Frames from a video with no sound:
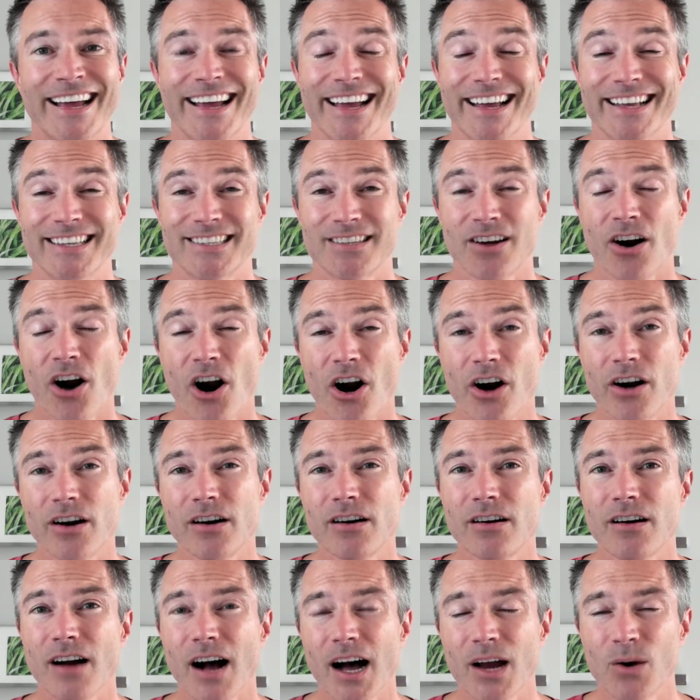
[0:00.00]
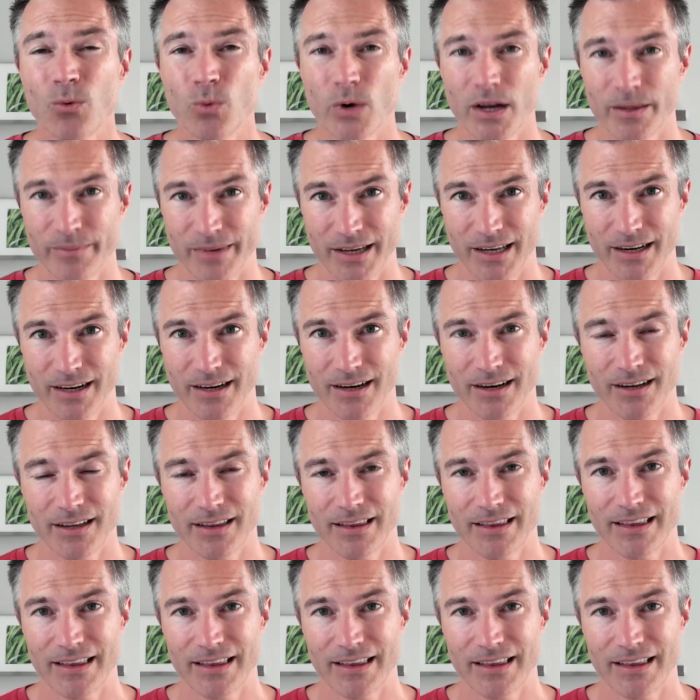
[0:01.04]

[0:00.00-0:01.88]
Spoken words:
It's harder on women